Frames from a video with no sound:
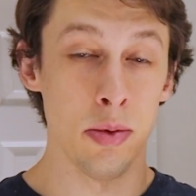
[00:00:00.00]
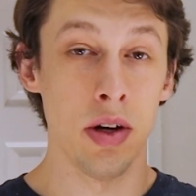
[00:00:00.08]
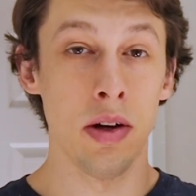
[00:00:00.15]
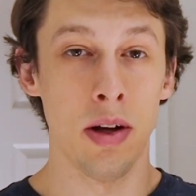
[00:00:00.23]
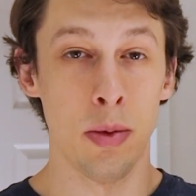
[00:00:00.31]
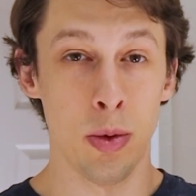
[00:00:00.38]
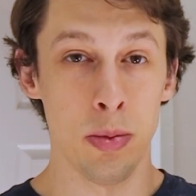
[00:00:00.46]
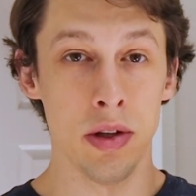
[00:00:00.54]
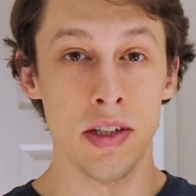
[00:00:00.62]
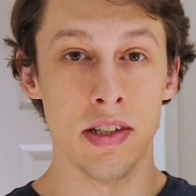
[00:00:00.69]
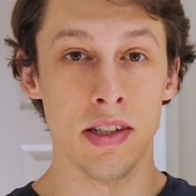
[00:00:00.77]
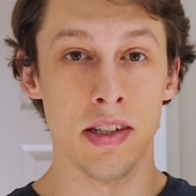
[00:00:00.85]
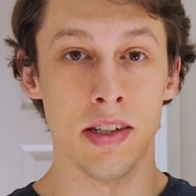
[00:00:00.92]
Well, I'm
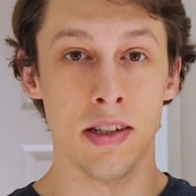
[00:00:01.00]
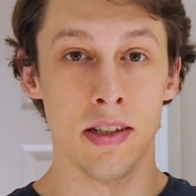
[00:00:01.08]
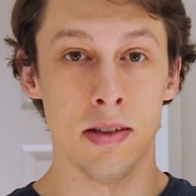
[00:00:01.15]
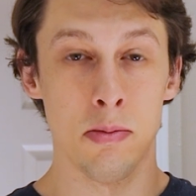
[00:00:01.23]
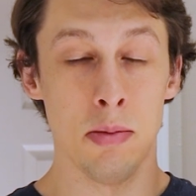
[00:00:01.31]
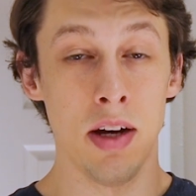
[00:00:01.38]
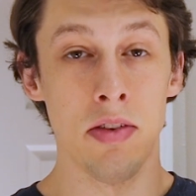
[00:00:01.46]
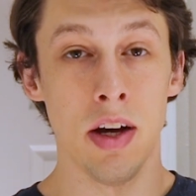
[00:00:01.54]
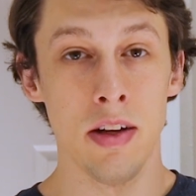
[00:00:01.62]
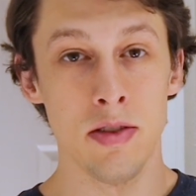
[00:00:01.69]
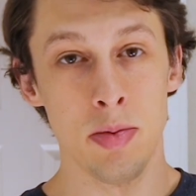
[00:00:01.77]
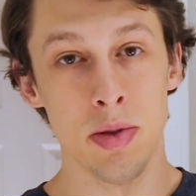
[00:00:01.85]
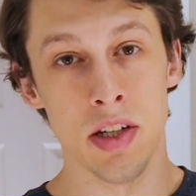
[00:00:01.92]
replacing my
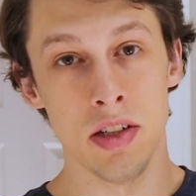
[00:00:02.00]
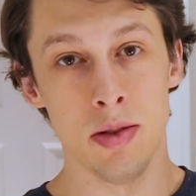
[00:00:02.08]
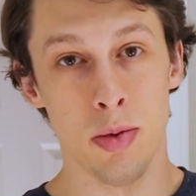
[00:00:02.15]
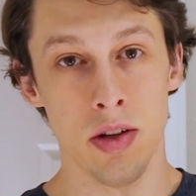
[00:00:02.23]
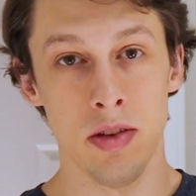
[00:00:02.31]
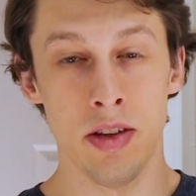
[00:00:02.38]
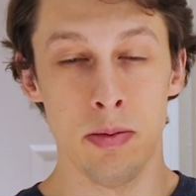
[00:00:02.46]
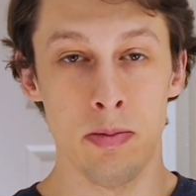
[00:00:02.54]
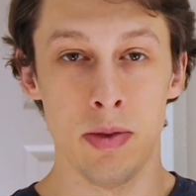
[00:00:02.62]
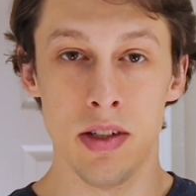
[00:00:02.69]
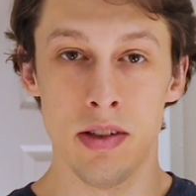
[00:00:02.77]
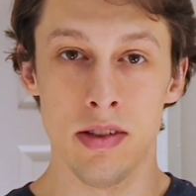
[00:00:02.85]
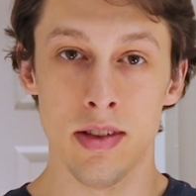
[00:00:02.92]
valves because one of them
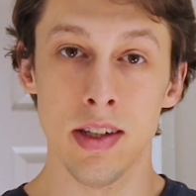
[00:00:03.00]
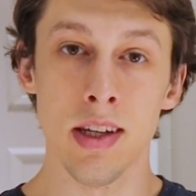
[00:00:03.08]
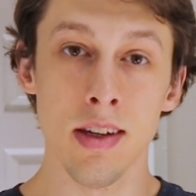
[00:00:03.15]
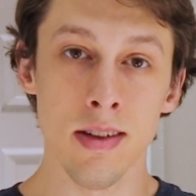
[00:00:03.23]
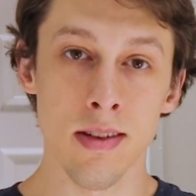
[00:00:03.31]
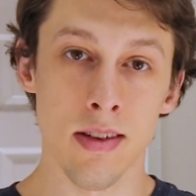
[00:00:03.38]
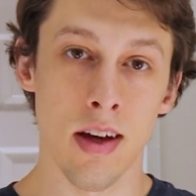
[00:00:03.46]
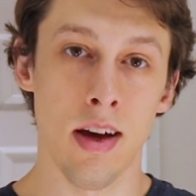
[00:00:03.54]
is leaking.